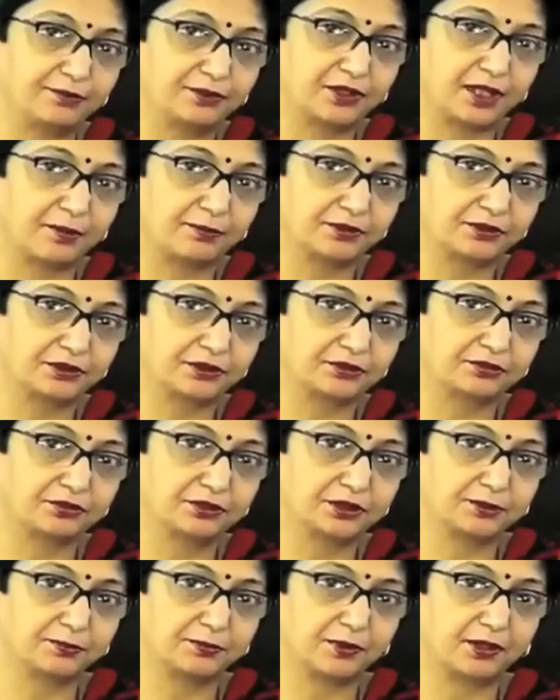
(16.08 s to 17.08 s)
to come to school
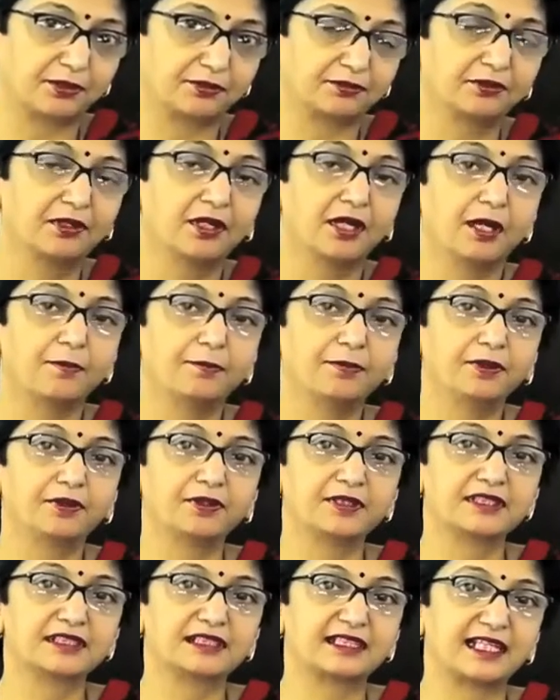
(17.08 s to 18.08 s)
tomorrow because
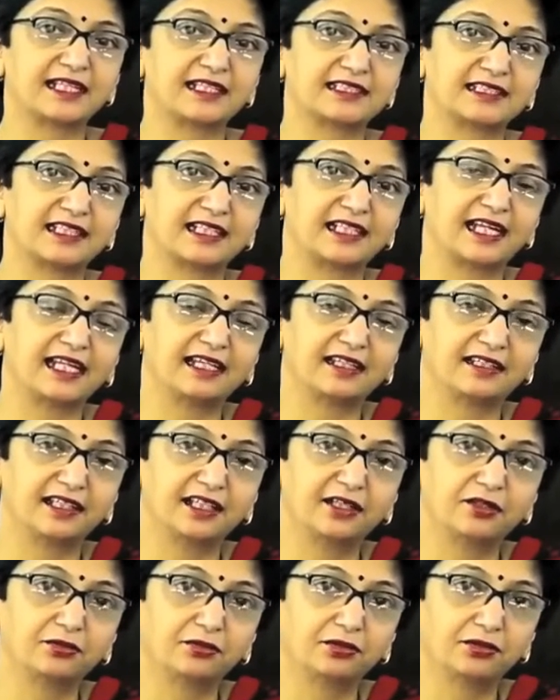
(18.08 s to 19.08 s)
there is a
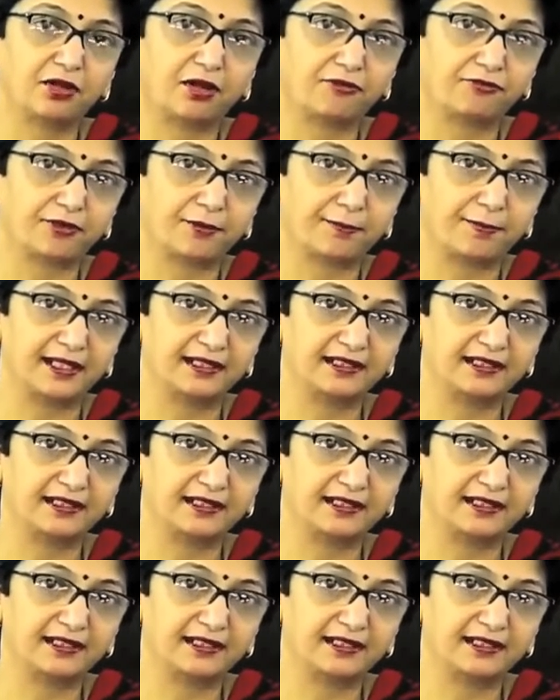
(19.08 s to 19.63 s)
likelihood of a bund.